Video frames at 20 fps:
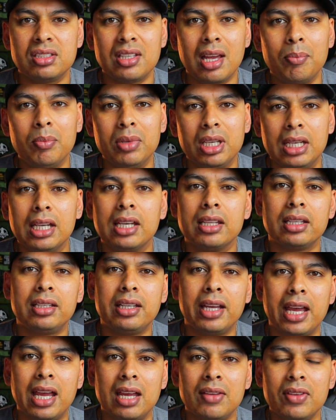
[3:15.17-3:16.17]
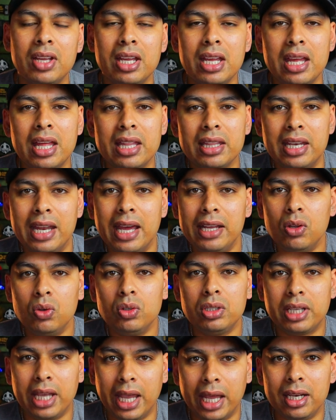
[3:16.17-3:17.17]
some gear that I have that I
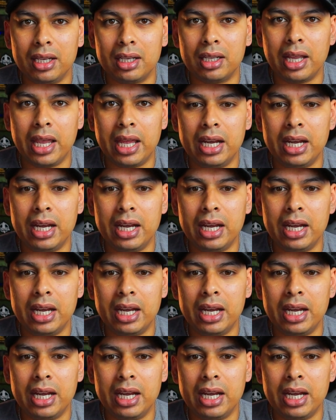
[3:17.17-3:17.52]
don't carry,